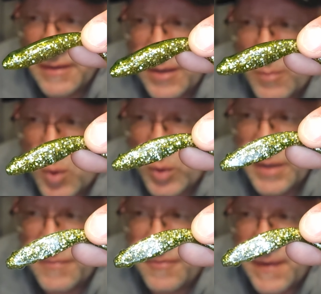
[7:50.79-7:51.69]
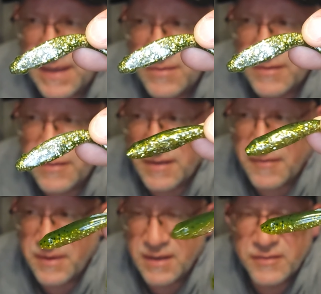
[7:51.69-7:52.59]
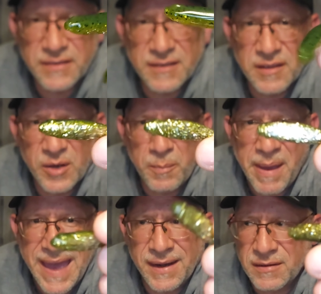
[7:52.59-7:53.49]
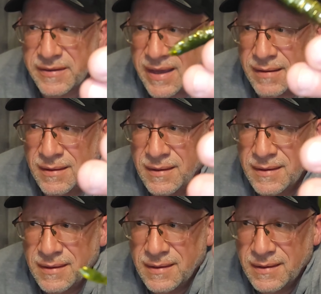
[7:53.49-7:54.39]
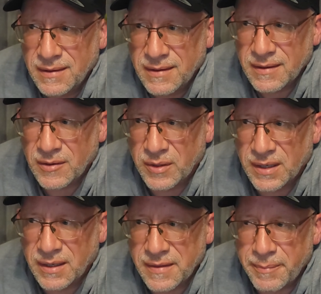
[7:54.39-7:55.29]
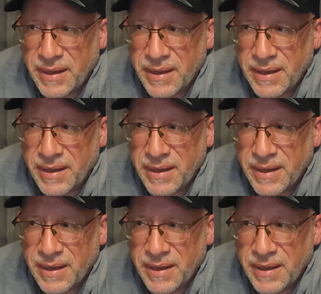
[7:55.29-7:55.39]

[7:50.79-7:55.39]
little molded fins and stuff, and it's got this little paddle tail going on at the